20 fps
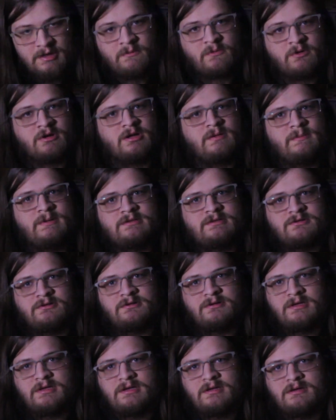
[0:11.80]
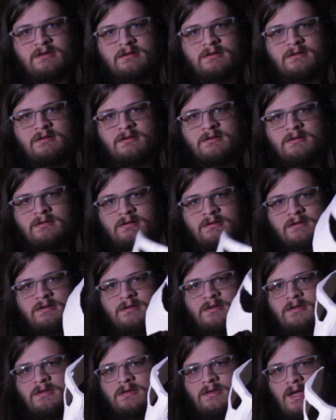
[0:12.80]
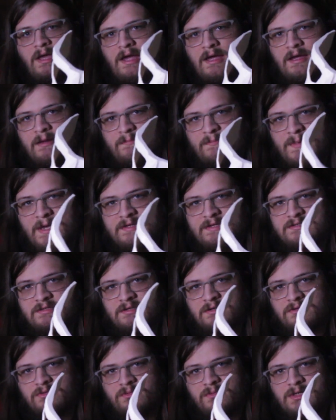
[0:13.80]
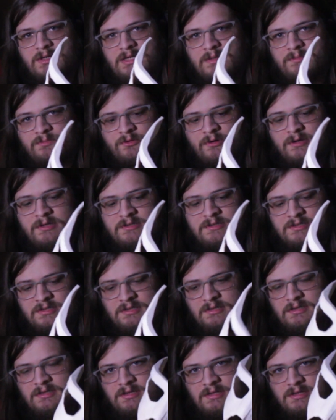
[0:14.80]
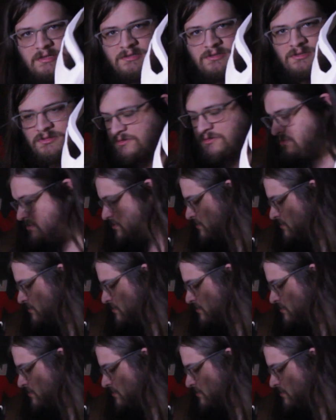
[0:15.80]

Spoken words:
we're going to be turning a basic 3D print into